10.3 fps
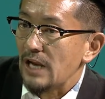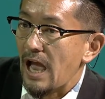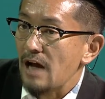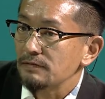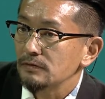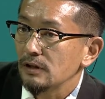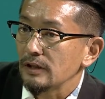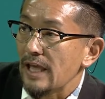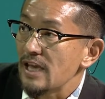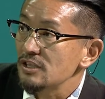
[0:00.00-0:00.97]

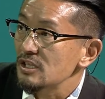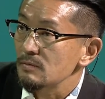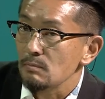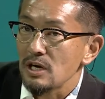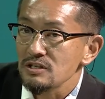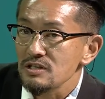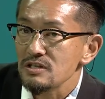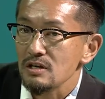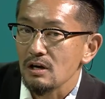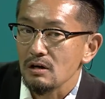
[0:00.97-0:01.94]
after 18
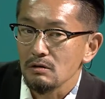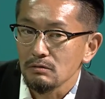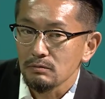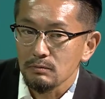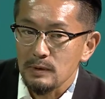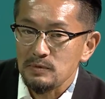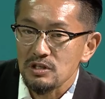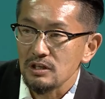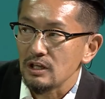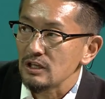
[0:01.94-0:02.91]
months, so we've
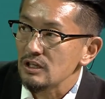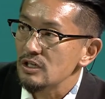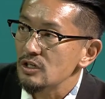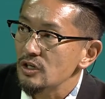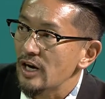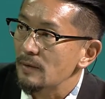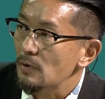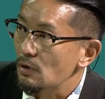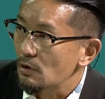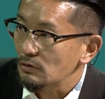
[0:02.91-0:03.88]
seen an
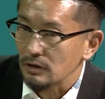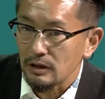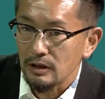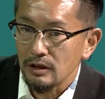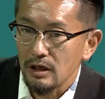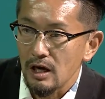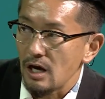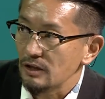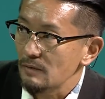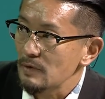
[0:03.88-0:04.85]
incredible
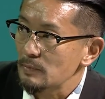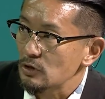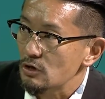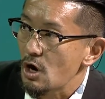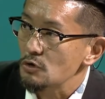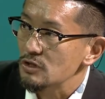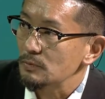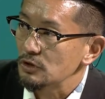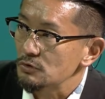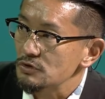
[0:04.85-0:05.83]
number of growth of
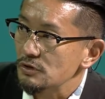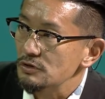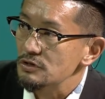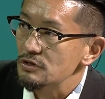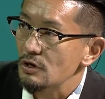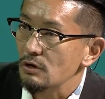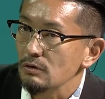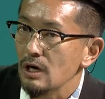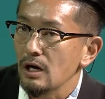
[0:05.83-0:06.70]
users. So